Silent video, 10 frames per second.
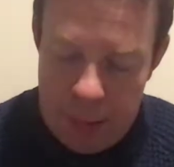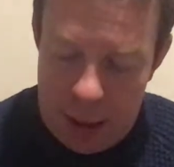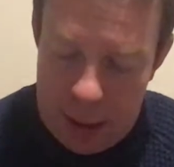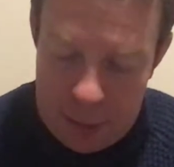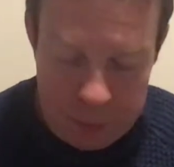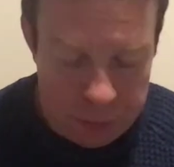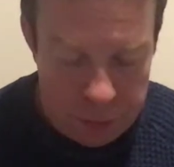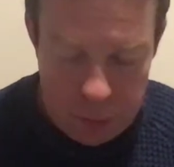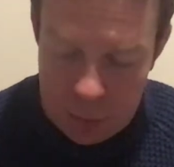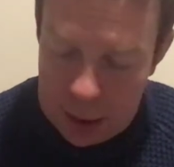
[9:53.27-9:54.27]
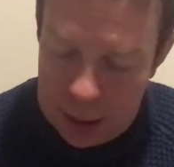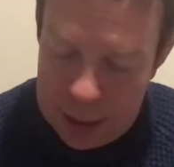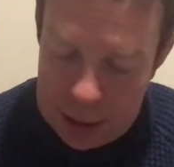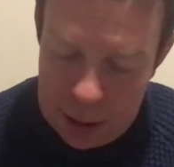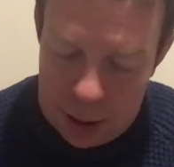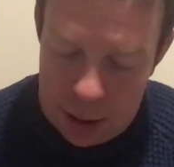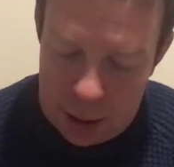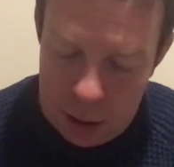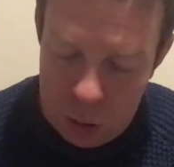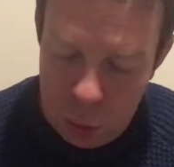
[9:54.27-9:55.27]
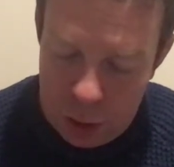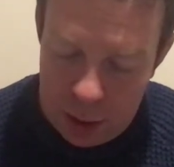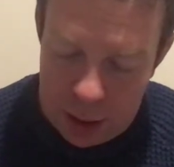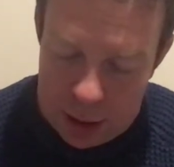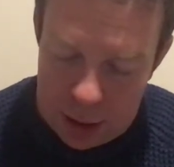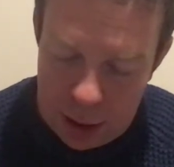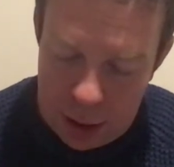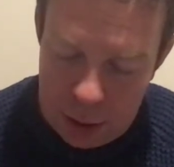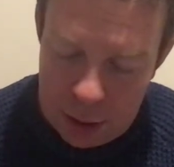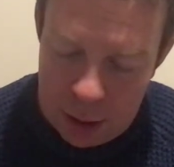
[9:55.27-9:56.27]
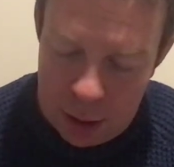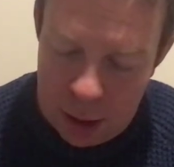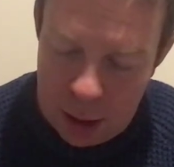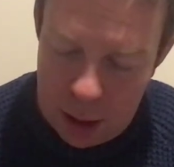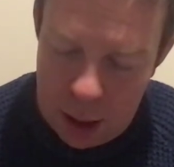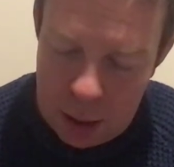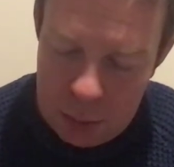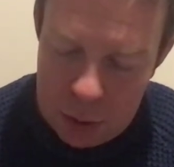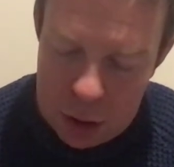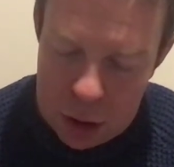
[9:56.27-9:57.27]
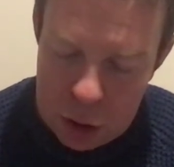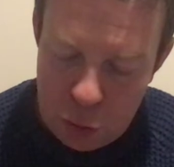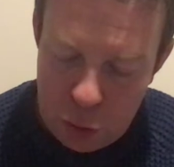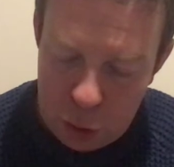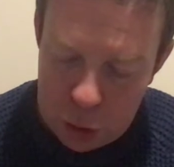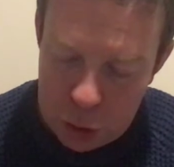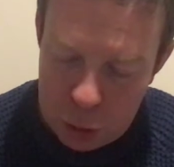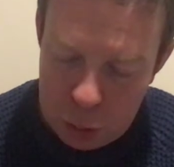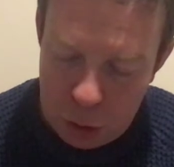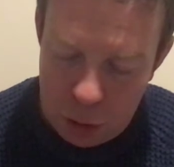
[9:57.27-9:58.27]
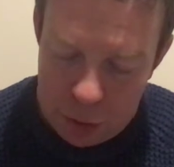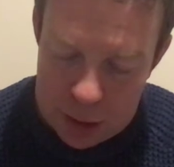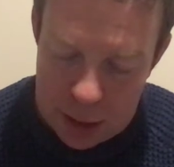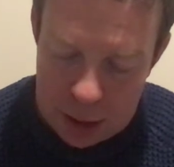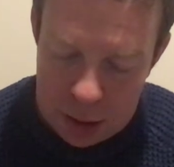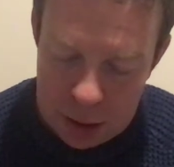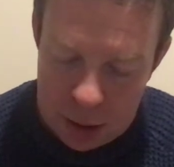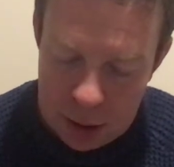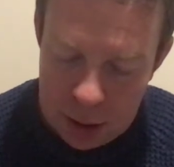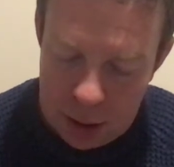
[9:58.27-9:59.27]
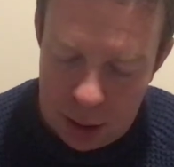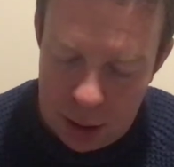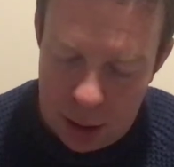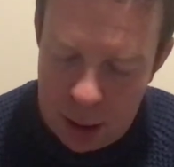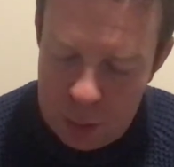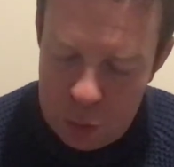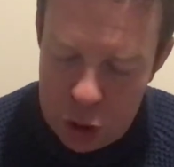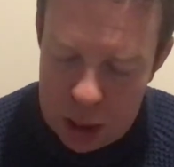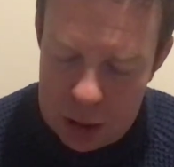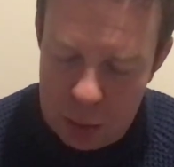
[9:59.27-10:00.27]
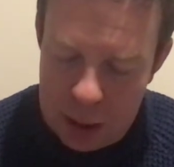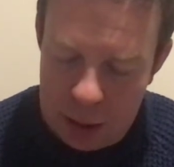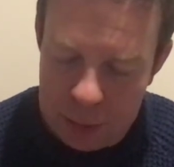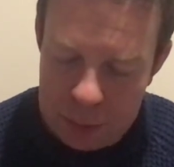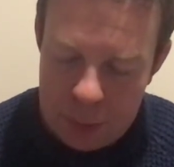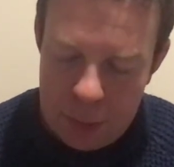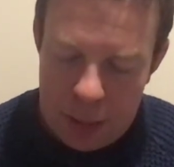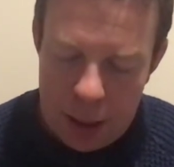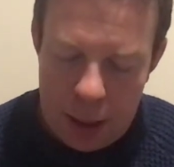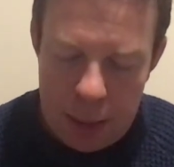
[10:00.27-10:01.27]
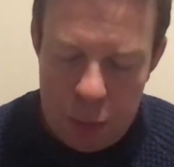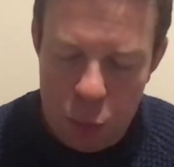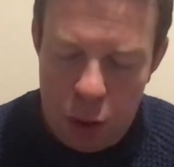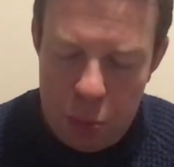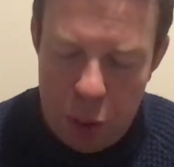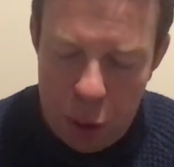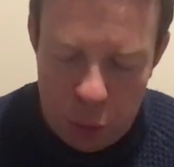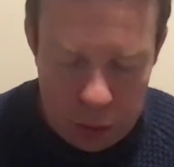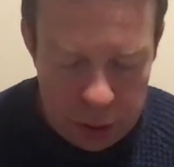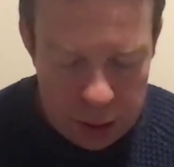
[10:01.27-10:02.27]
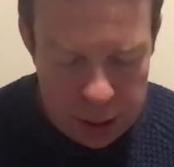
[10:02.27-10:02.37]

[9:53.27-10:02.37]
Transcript: Um, and then with Thyatira, um, there's this false prophetess, um, Jezebel. Um, with both,